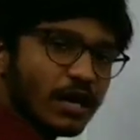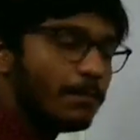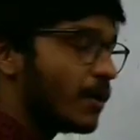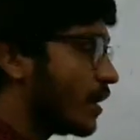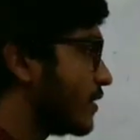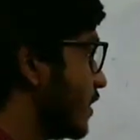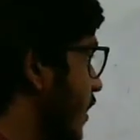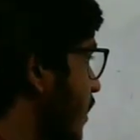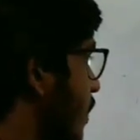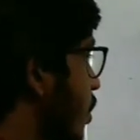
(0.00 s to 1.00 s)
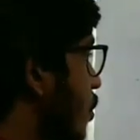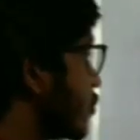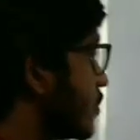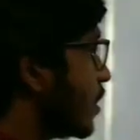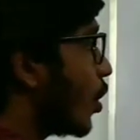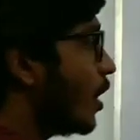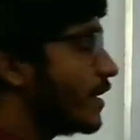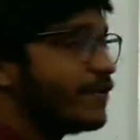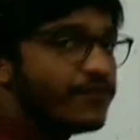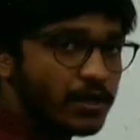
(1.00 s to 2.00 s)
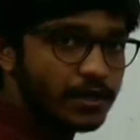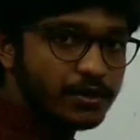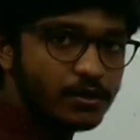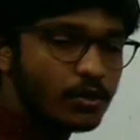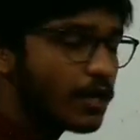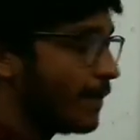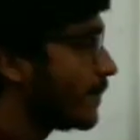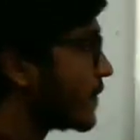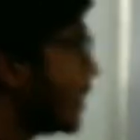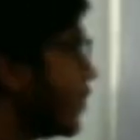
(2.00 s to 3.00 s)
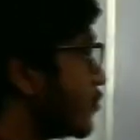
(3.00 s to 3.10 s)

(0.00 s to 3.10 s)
number are there. So they are all different. Okay,